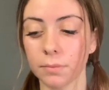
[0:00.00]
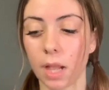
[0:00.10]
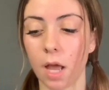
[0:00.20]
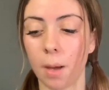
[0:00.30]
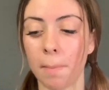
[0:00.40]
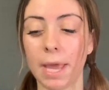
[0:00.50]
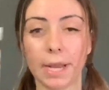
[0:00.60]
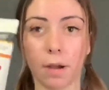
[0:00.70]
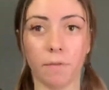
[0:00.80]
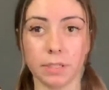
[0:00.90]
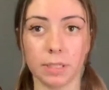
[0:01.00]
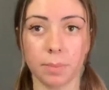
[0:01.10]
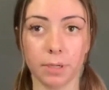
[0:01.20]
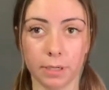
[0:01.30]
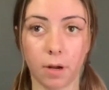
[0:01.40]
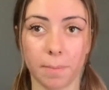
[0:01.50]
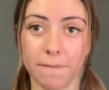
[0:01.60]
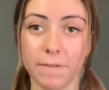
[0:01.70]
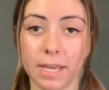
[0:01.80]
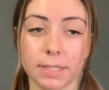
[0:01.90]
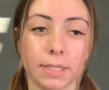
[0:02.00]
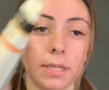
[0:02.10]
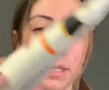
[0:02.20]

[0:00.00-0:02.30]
And I obviously put it on my face.